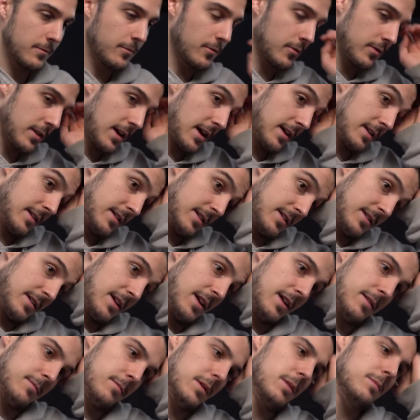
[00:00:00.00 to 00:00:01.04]
for that,
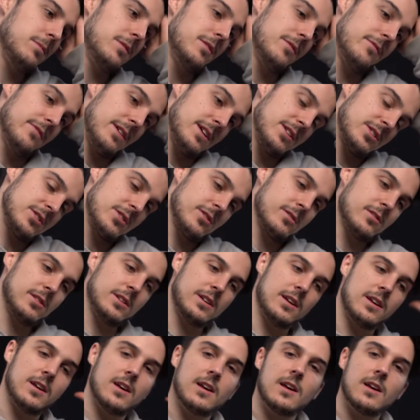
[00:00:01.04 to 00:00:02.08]
and maybe eventually